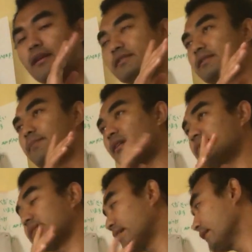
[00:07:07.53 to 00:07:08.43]
as the
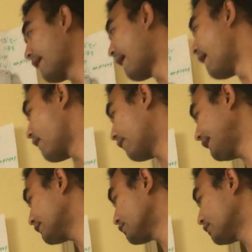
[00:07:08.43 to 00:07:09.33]
plus sign,
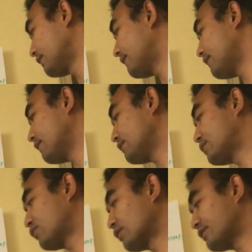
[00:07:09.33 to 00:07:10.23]
right? So
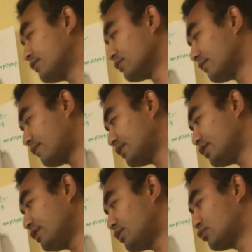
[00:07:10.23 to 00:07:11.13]
for Su,
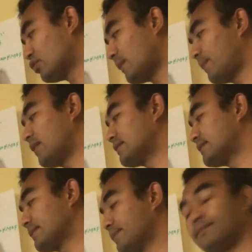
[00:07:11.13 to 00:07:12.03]
first you need to draw
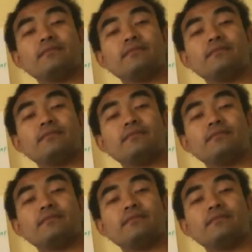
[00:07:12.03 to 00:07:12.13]
plus,